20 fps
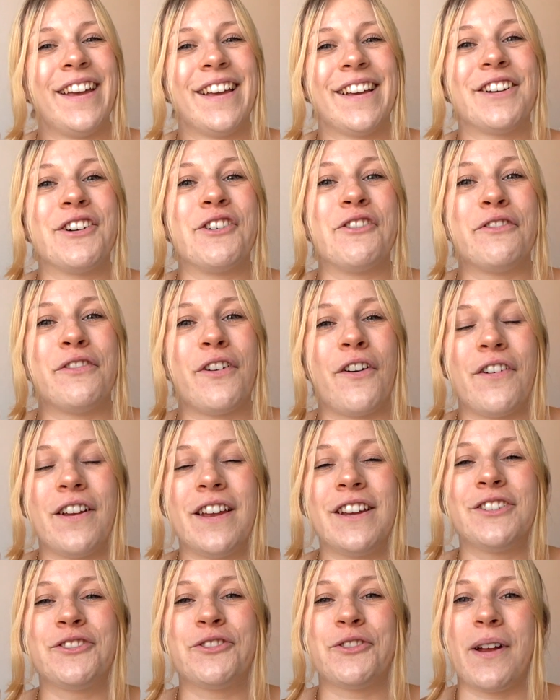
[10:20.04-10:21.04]
go for
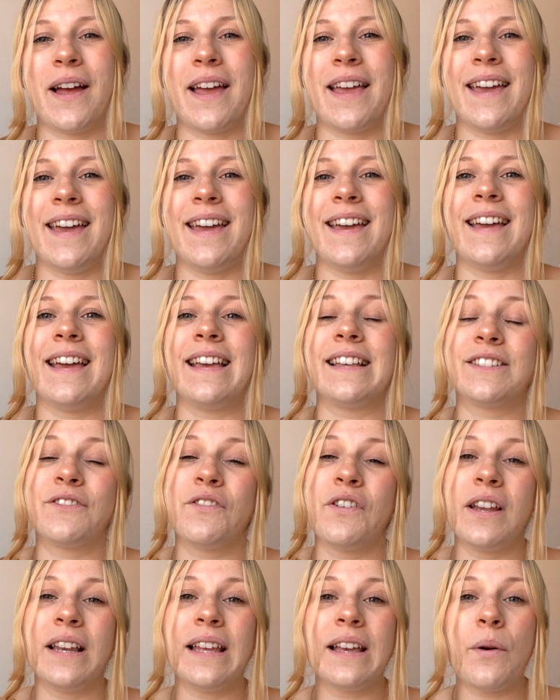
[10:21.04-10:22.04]
it, try it. It's
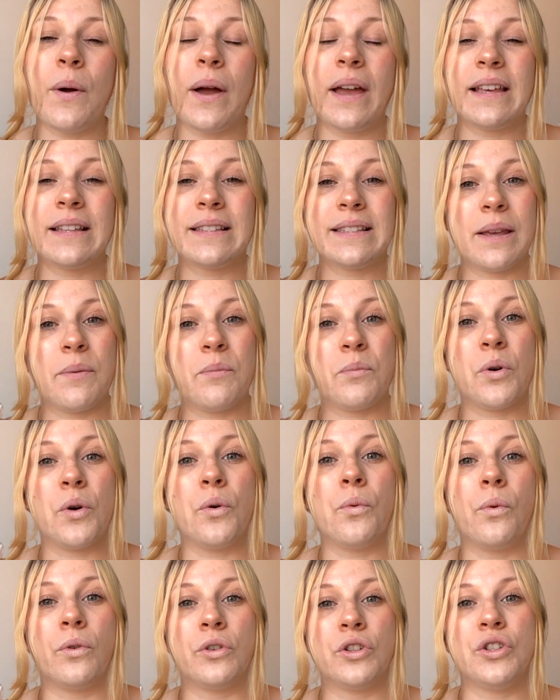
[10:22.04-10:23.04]
really quite
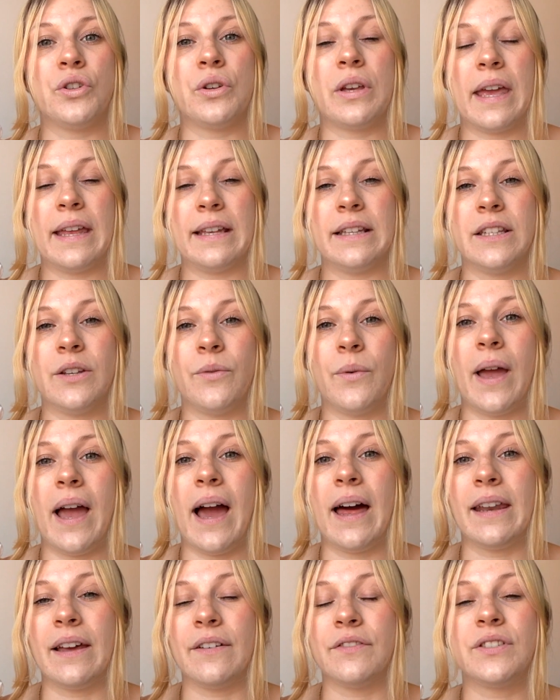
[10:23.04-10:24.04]
simple once you get into it,
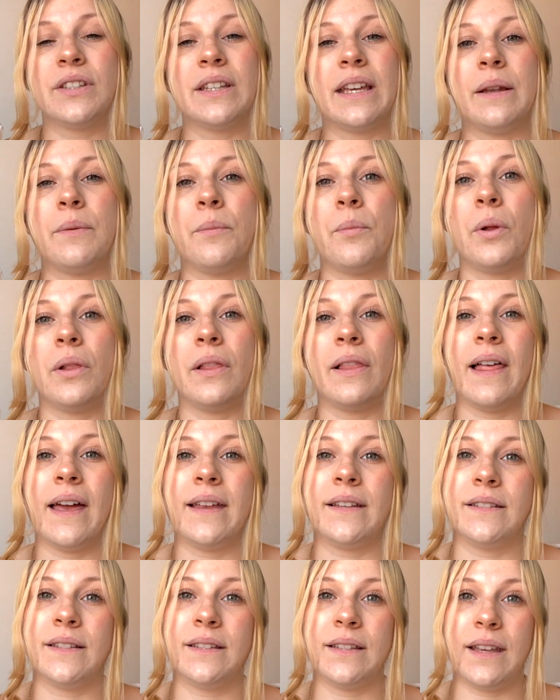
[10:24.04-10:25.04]
and I've seen
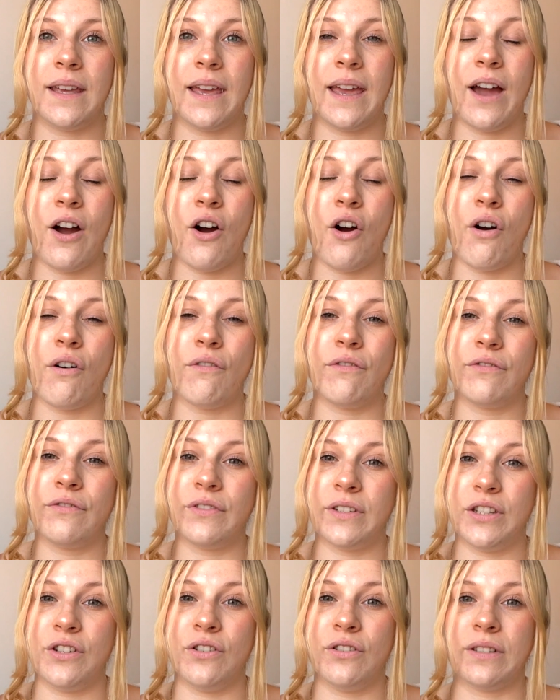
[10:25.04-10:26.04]
plenty of
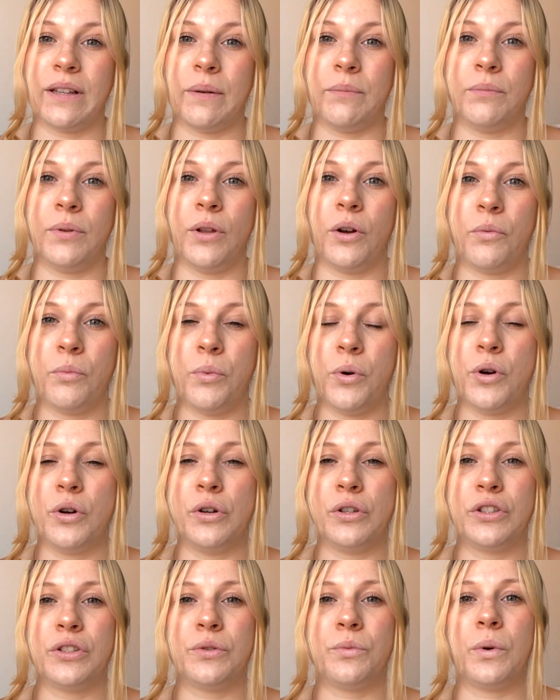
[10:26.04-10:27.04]
videos and blog
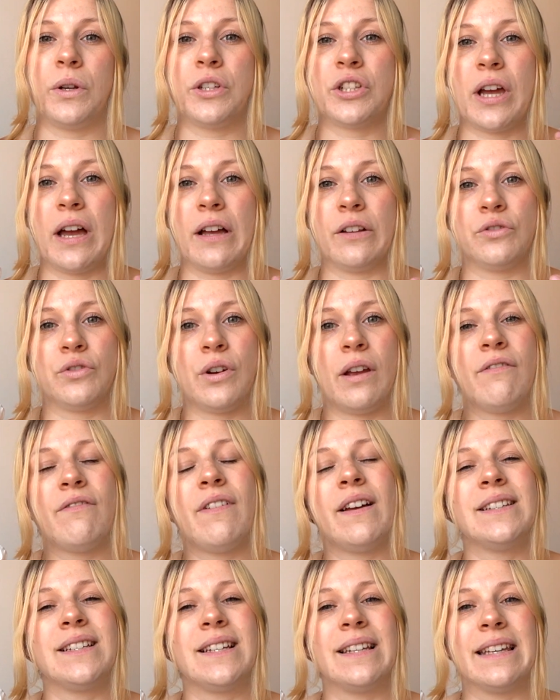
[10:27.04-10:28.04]
posts, which I'll try and
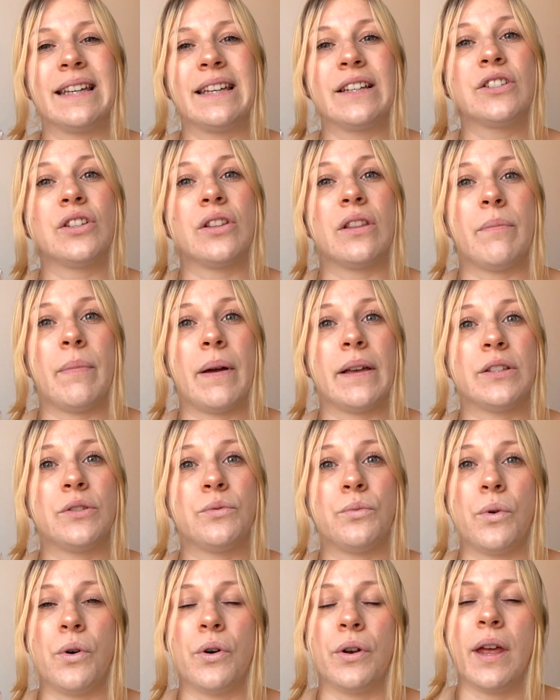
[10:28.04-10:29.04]
find a link to the
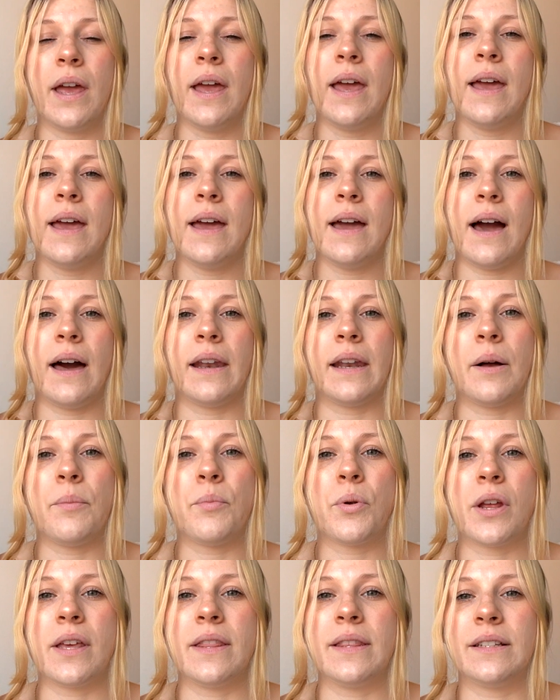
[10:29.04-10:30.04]
best one and I'll
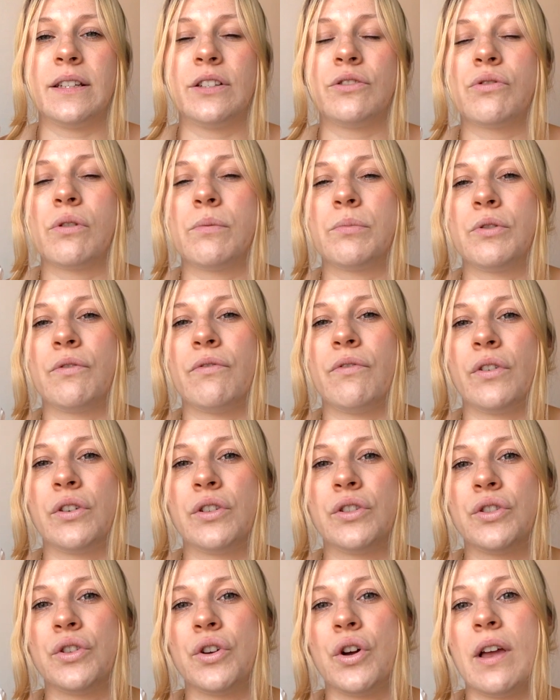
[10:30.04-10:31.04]
put it in the description for you.
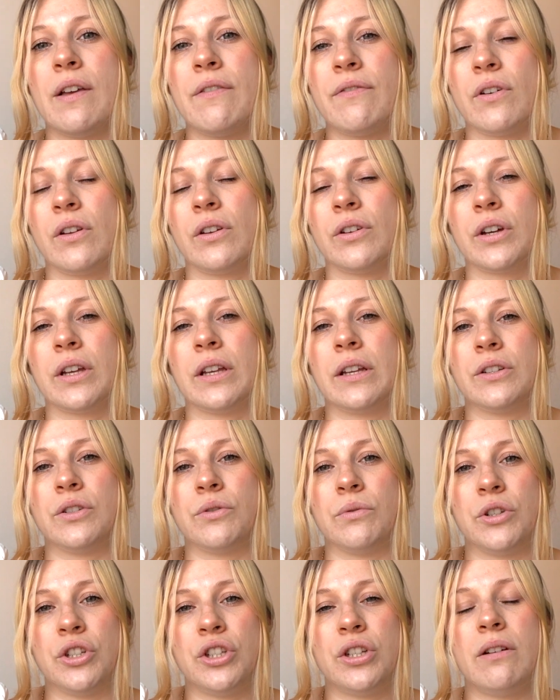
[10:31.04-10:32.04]
So if you're looking at
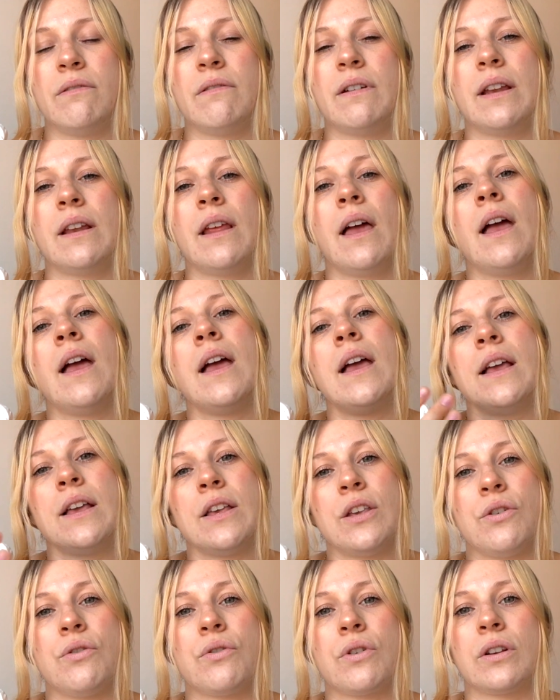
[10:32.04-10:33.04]
doing shearing,
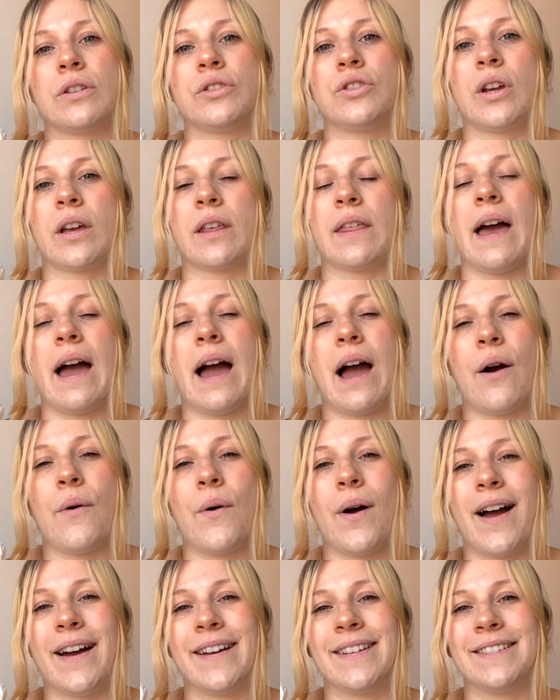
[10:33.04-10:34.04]
you can check that
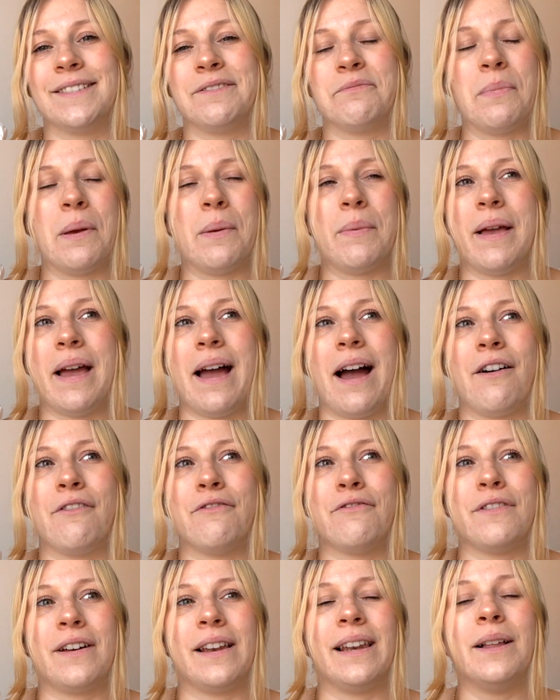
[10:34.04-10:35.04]
out and maybe
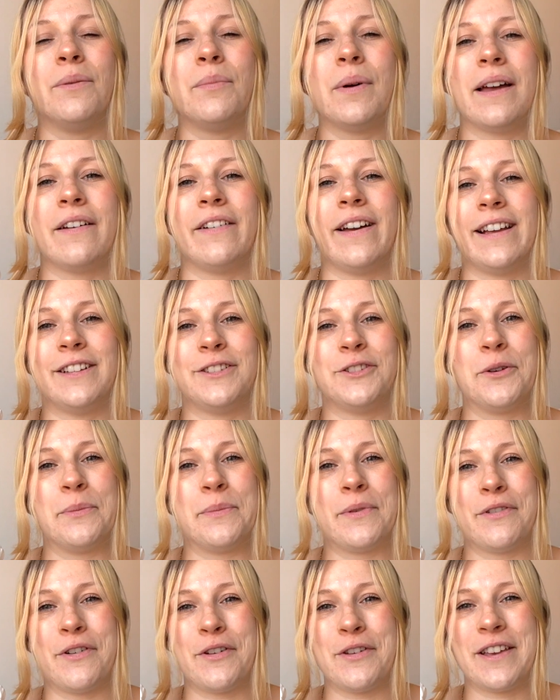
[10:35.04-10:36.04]
have a little bit of a heads up
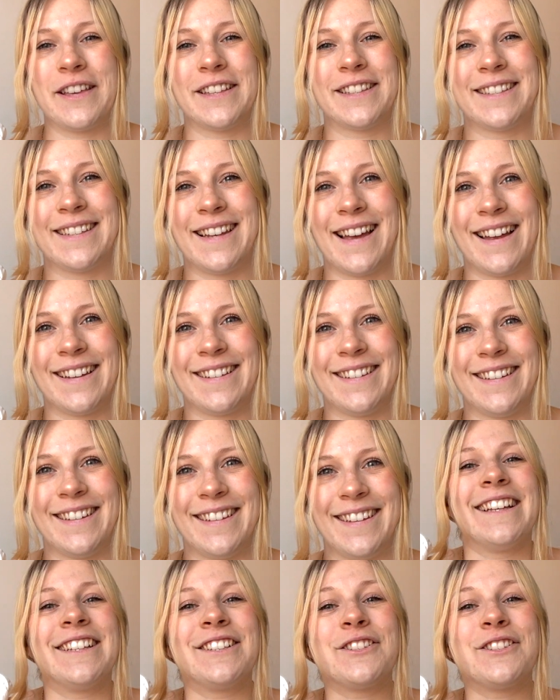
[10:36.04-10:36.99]
before you get started.